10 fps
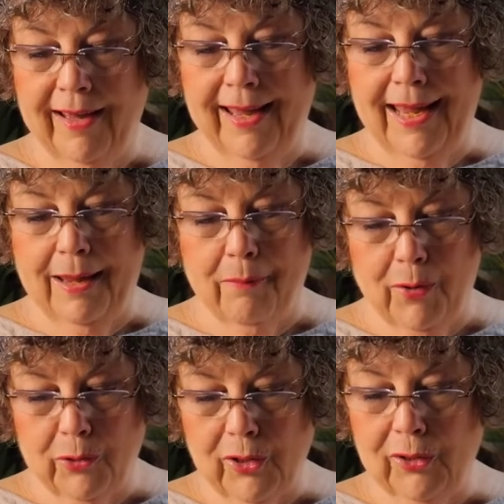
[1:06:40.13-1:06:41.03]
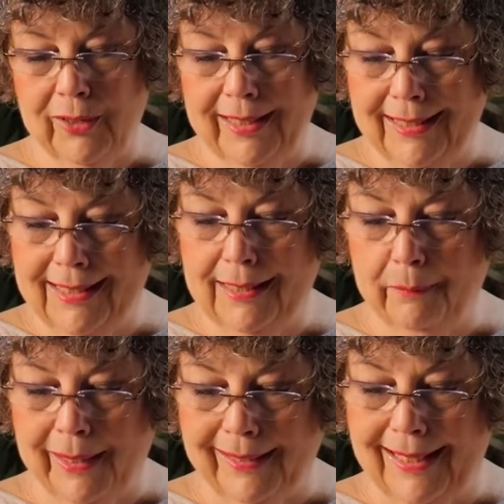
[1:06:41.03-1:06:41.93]
emotional
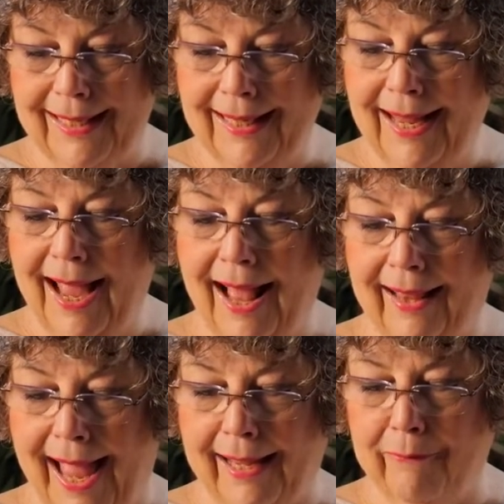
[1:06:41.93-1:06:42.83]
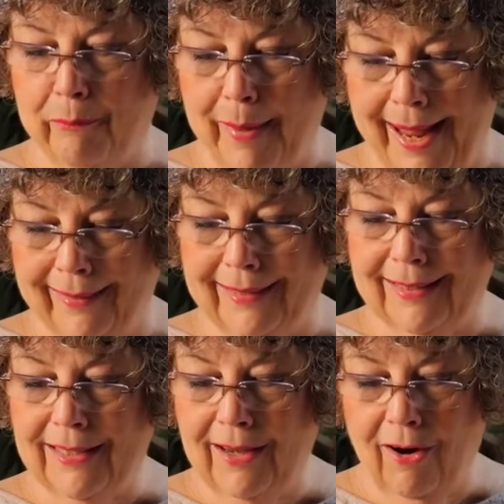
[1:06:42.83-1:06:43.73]
instability, a lack of
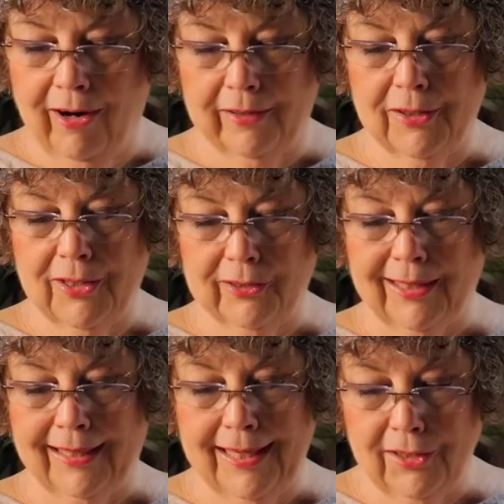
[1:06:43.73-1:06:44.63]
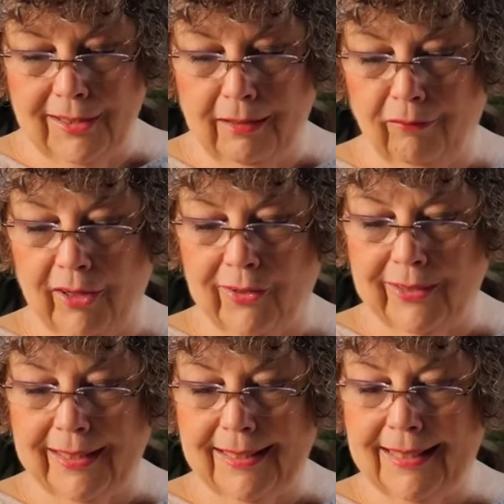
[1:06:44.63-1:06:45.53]
balance, heart and circulation
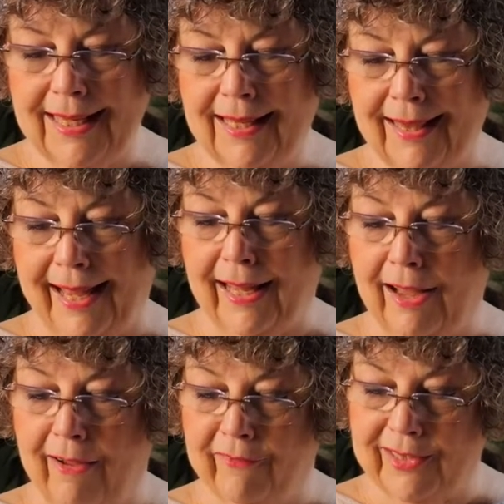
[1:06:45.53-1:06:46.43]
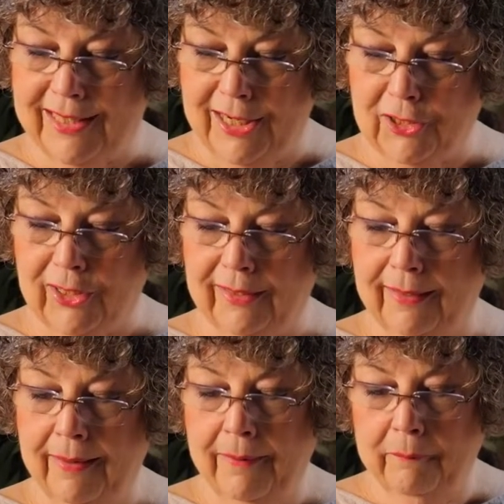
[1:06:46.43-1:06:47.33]
difficulties, lack of conversation,
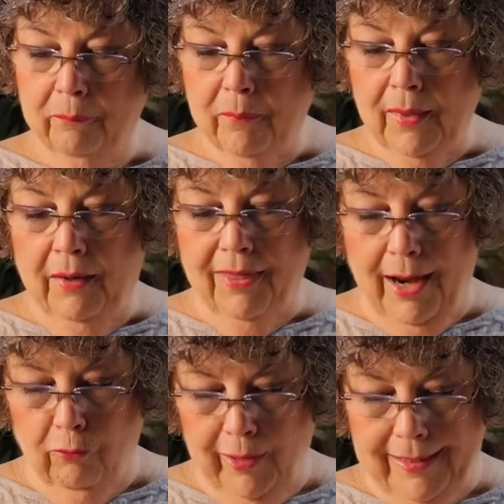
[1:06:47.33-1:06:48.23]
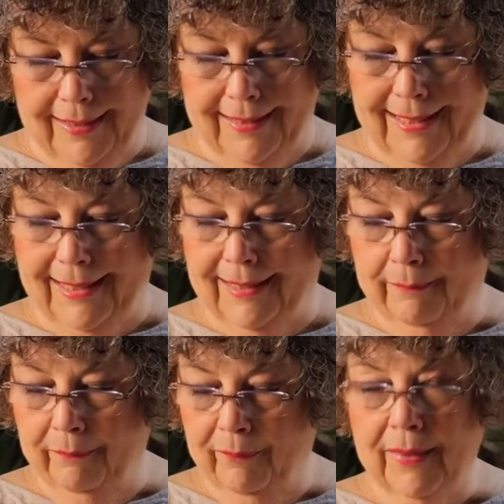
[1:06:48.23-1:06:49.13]
thyroid disease.
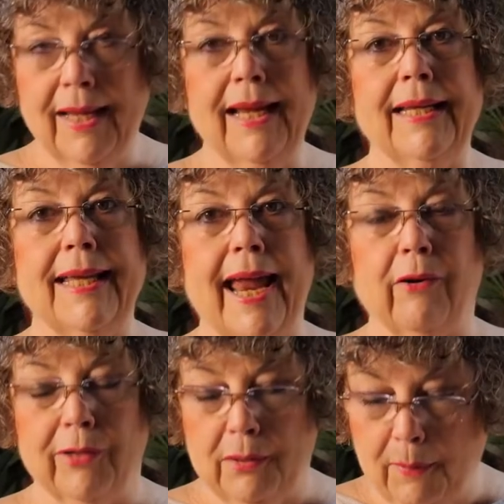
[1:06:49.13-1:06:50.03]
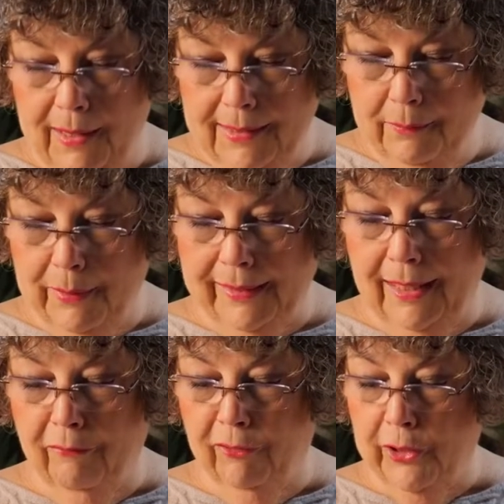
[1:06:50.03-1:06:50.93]
Take responsibility
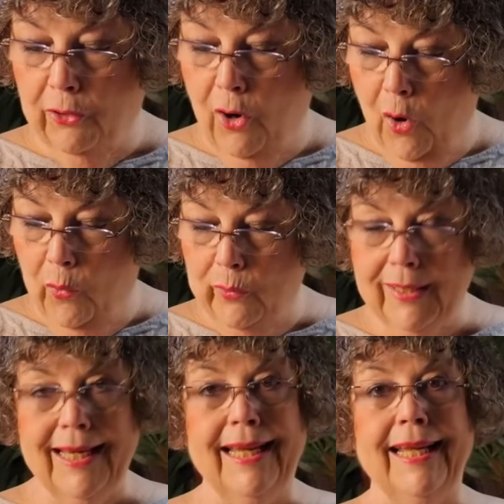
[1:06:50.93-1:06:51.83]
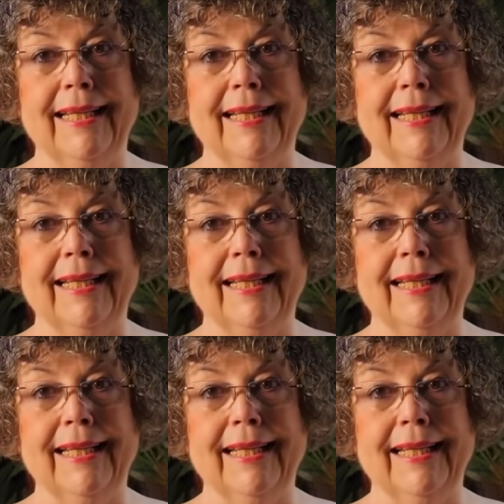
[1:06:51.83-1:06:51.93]
for your own needs,